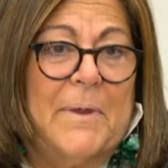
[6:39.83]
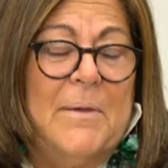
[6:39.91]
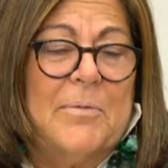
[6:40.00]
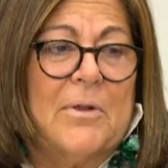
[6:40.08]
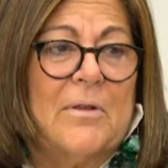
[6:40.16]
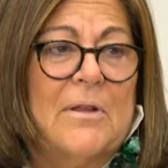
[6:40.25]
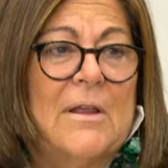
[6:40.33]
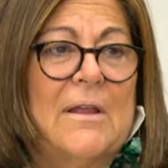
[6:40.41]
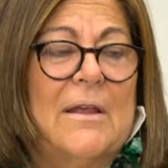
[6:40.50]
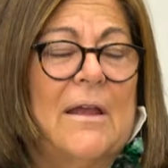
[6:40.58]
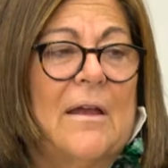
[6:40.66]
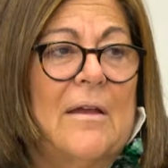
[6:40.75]
people,
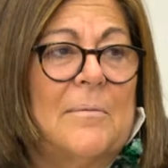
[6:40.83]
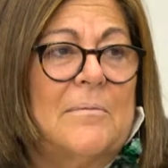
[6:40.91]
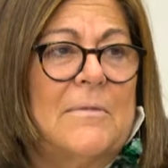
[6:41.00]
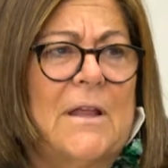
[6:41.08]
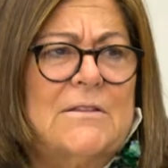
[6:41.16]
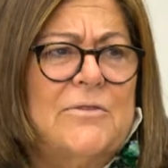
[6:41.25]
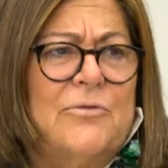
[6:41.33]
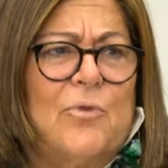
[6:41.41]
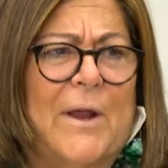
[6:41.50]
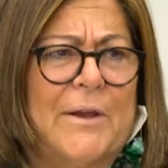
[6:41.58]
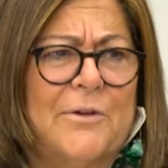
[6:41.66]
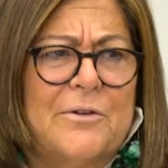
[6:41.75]
lots
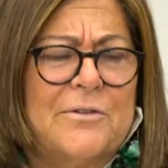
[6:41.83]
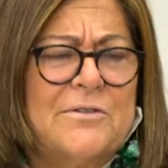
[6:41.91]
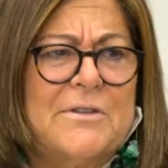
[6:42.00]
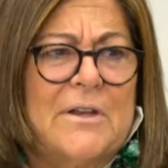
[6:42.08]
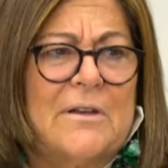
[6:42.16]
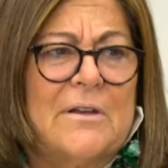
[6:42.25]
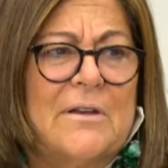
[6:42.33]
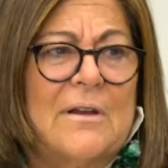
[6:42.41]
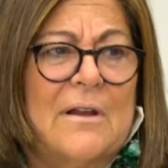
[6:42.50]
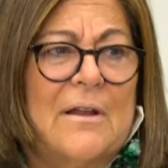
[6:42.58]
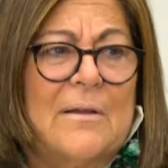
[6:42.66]
of writers, and